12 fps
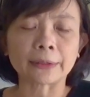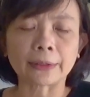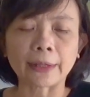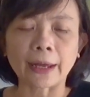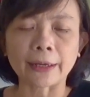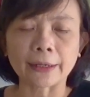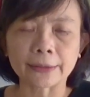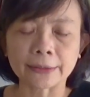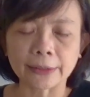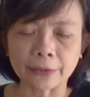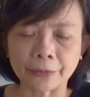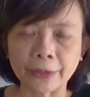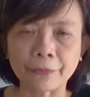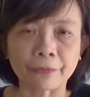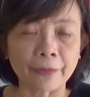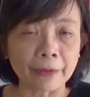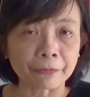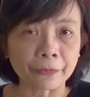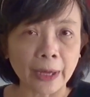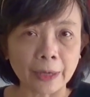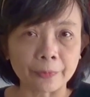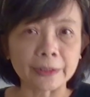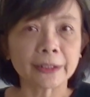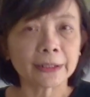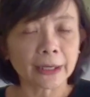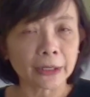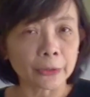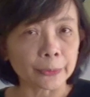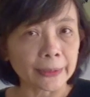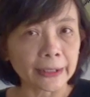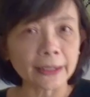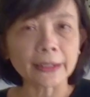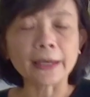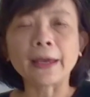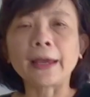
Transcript: dietary fiber that you need.